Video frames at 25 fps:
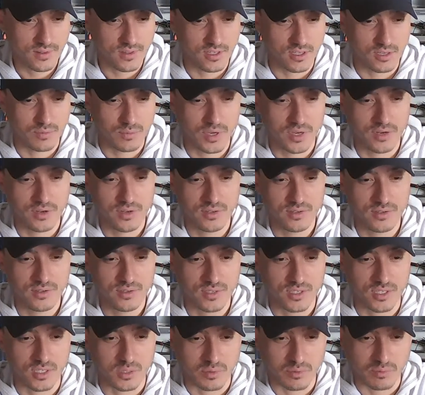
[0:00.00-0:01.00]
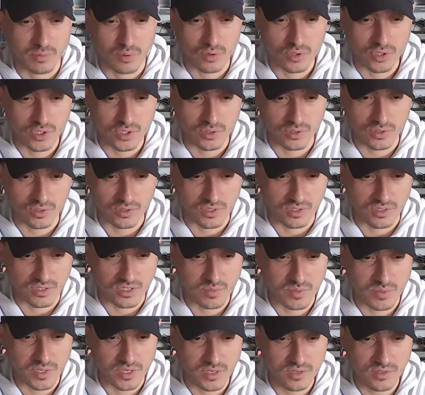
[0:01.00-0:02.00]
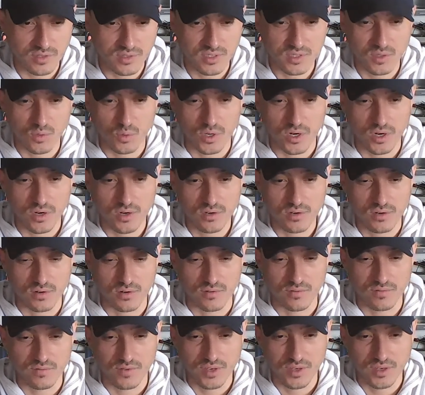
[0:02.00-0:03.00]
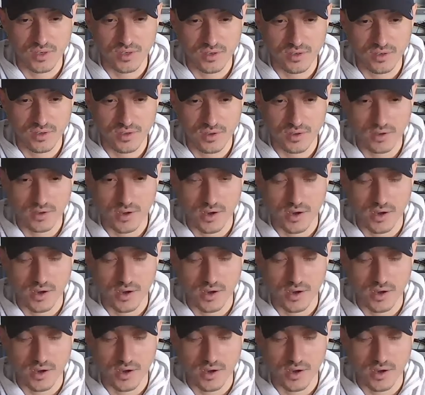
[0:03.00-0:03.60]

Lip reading: dependence is proportional to speed squared, or V